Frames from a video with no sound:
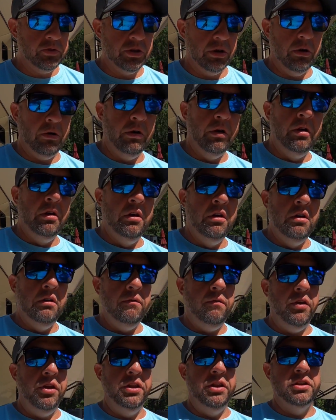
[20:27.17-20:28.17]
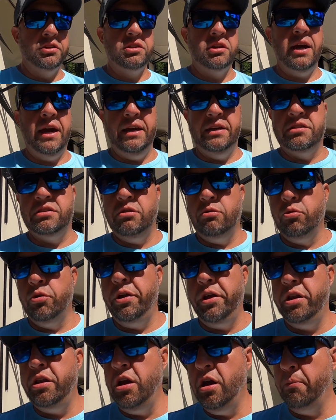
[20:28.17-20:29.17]
So in this case, it
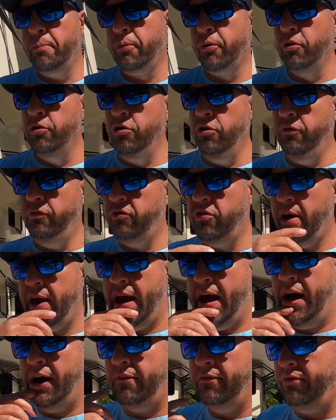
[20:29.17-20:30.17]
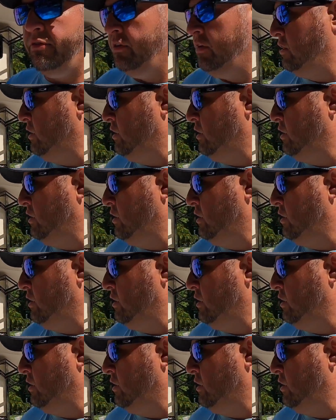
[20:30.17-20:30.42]
really did prove to have